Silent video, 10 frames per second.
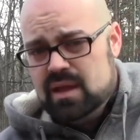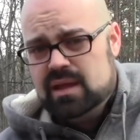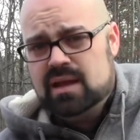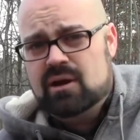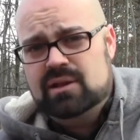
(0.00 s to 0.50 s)

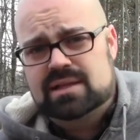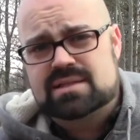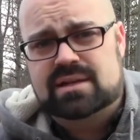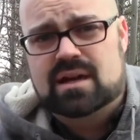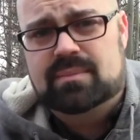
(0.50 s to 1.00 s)
and how I like
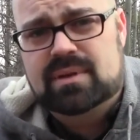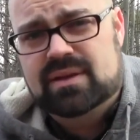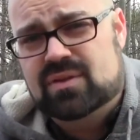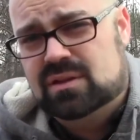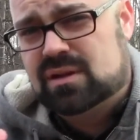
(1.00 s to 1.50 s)
to set it up
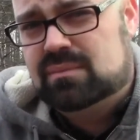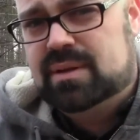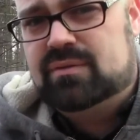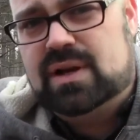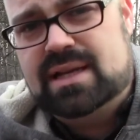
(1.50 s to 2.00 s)
give you a little
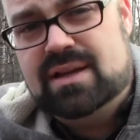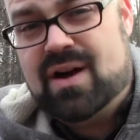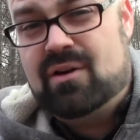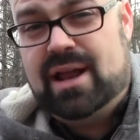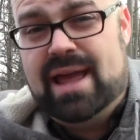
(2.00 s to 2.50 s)
bit of an idea
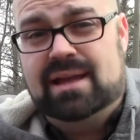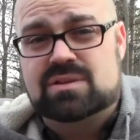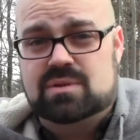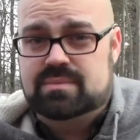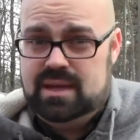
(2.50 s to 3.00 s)
of how it
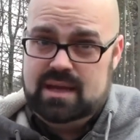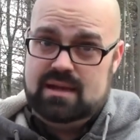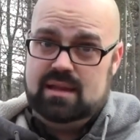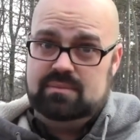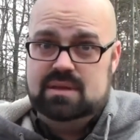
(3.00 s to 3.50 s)
hangs with a big
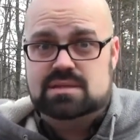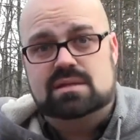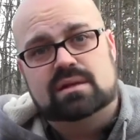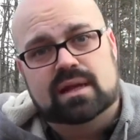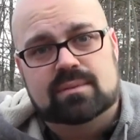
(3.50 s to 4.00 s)
guy like me
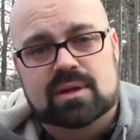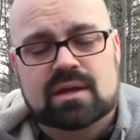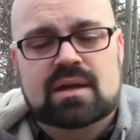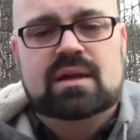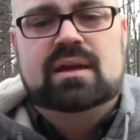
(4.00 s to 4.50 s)
sitting in a hammock
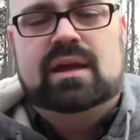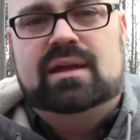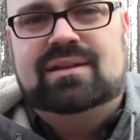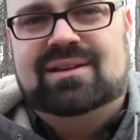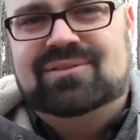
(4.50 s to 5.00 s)

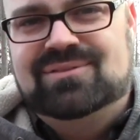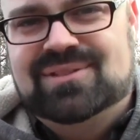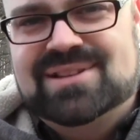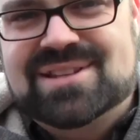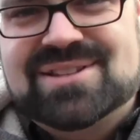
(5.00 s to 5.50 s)
and uh, let's